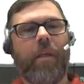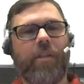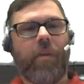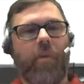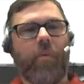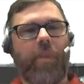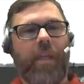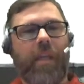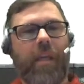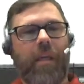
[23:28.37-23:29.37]
So
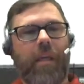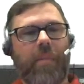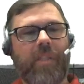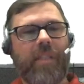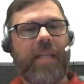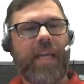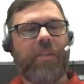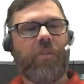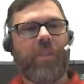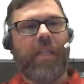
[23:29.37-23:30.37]
the
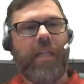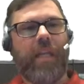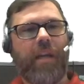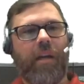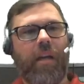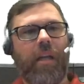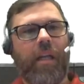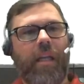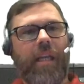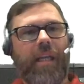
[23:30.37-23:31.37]
syntax you see here
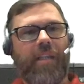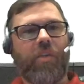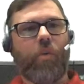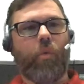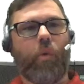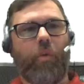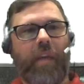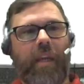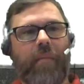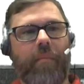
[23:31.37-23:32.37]
is
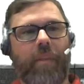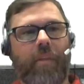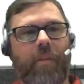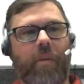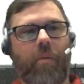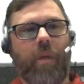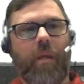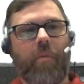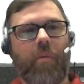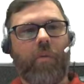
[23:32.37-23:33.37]
Groovy. So
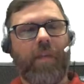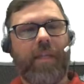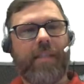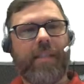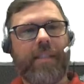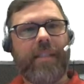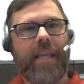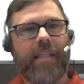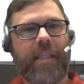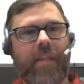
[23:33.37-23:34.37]
Groovy is the
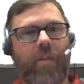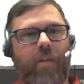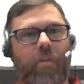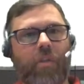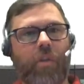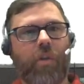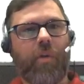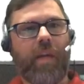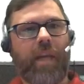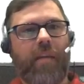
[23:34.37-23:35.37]
syntax that you use to
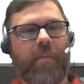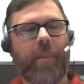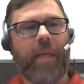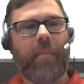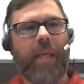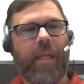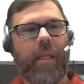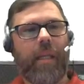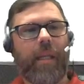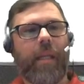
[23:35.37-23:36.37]
create from a command
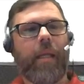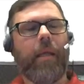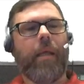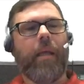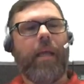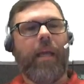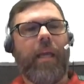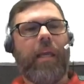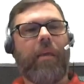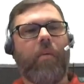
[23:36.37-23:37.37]
line
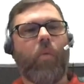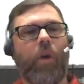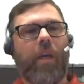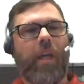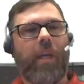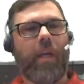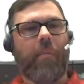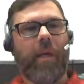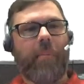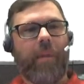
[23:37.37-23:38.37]
a working
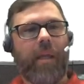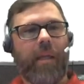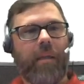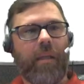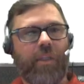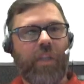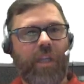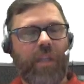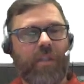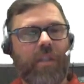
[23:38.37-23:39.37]
pipeline in
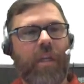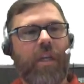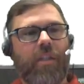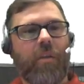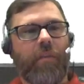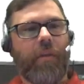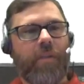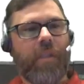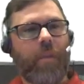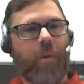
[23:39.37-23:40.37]
Jenkins. So the
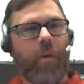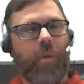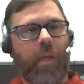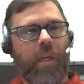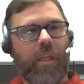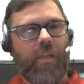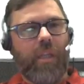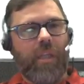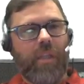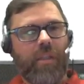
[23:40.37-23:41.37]
first thing we're doing in
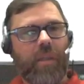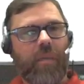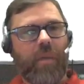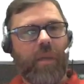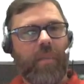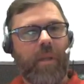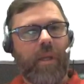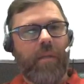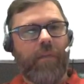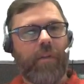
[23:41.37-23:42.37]
Jenkins in our
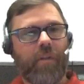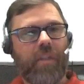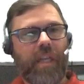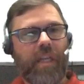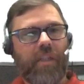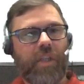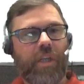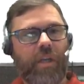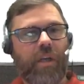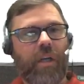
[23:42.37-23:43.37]
pipeline, the first stage
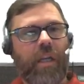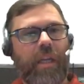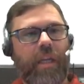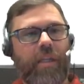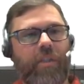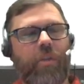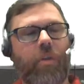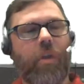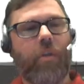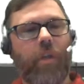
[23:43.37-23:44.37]
here, is to
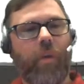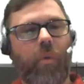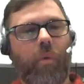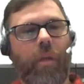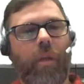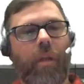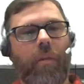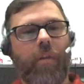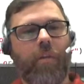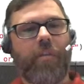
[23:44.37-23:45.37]
clone
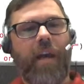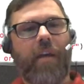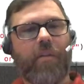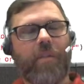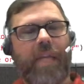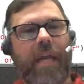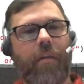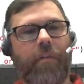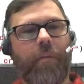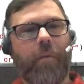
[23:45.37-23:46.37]
those files
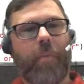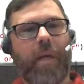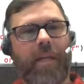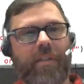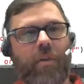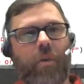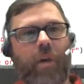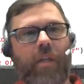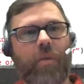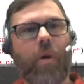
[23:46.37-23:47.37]
down from the
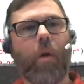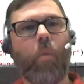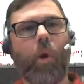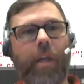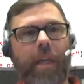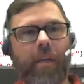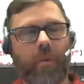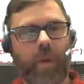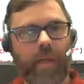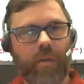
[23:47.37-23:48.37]
repository to our working
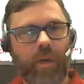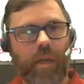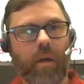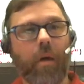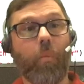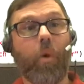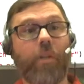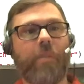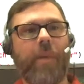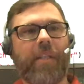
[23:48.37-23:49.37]
directory, or our
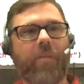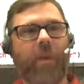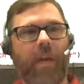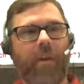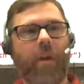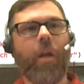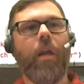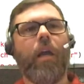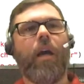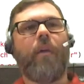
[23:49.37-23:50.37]
workspace rather,
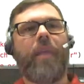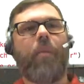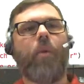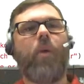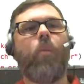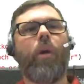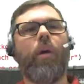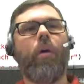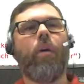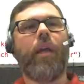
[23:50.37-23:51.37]
that we
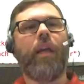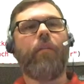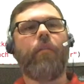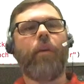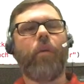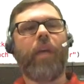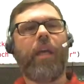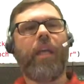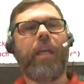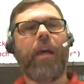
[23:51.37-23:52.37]
will invoke
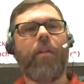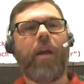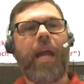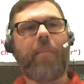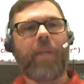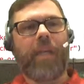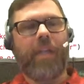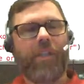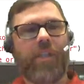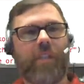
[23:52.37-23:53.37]
any other
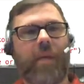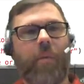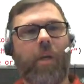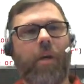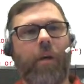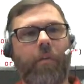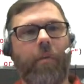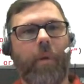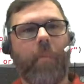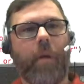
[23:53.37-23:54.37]
applications that we call
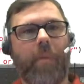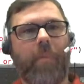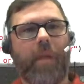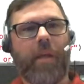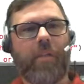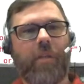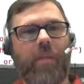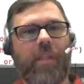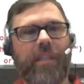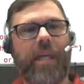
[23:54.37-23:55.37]
from our pipeline. So
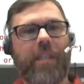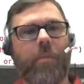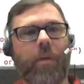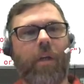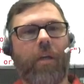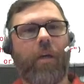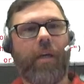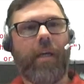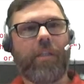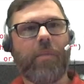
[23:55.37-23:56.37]
in this case, we're going to call
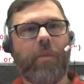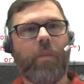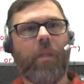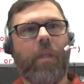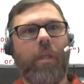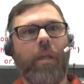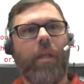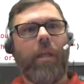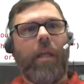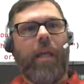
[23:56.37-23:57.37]
Ansible,
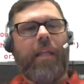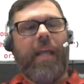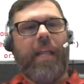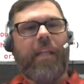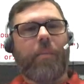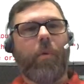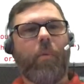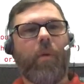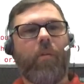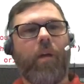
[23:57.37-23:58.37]
and that Ansible
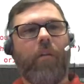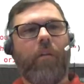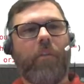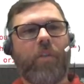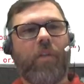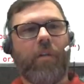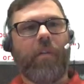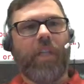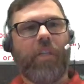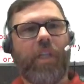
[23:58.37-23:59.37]
would run from the server
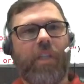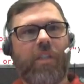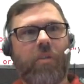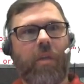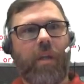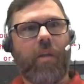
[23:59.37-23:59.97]
that Jenkins is running